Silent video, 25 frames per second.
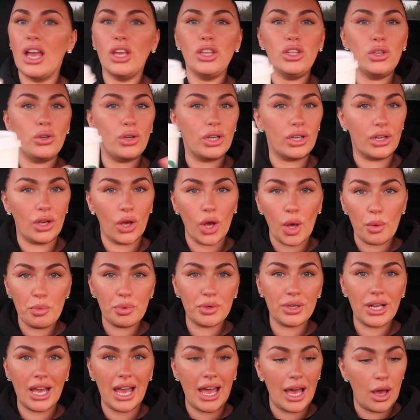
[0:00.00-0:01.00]
You can
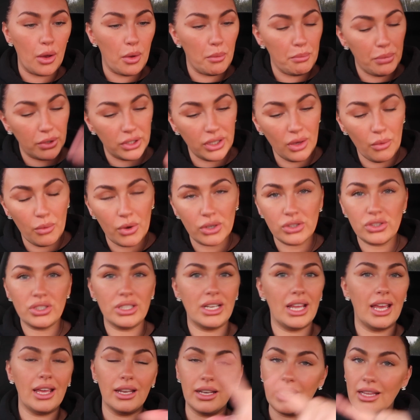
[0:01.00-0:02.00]
open it out, put your
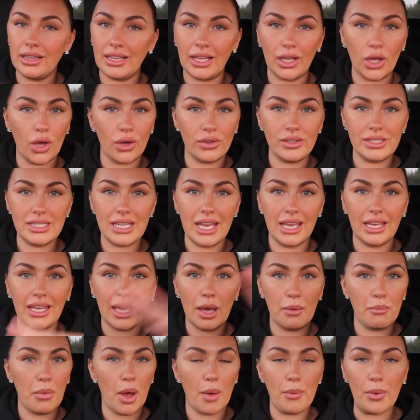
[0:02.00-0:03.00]
washing in, and then go and take
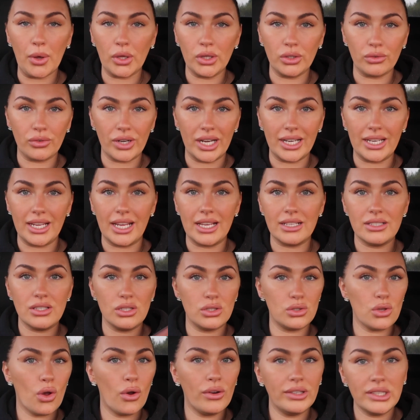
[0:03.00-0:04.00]
it and pop it on the
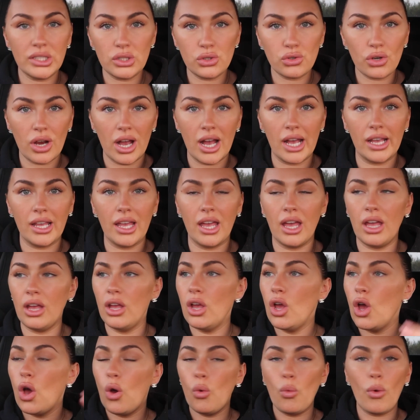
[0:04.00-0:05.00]
radiators or in the dryer,
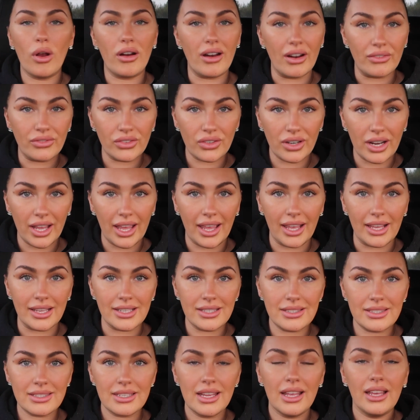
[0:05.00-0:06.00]
wherever it
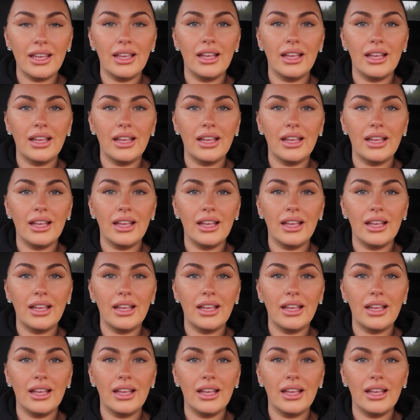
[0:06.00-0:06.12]
is.